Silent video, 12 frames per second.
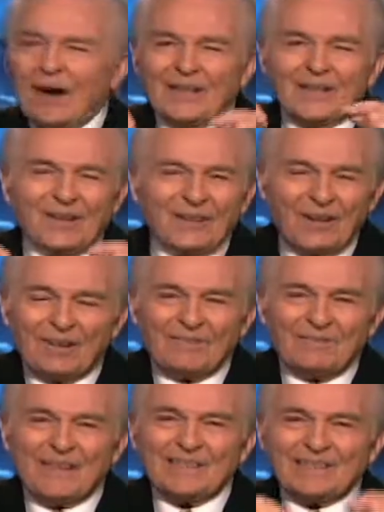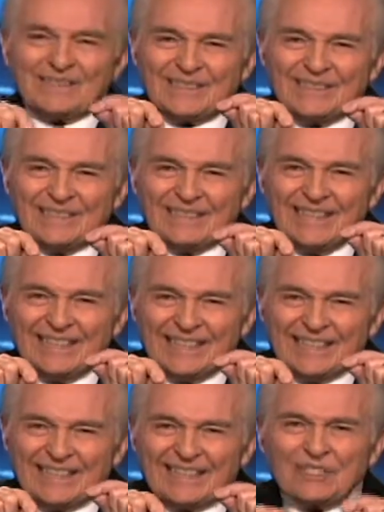I love that
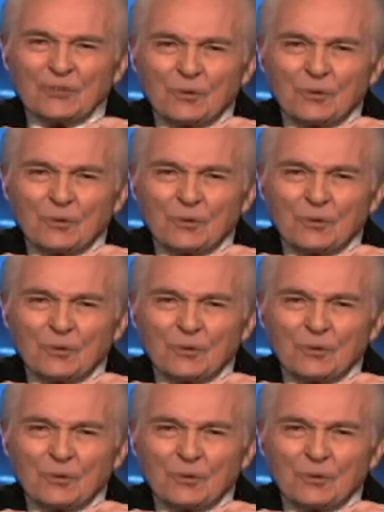this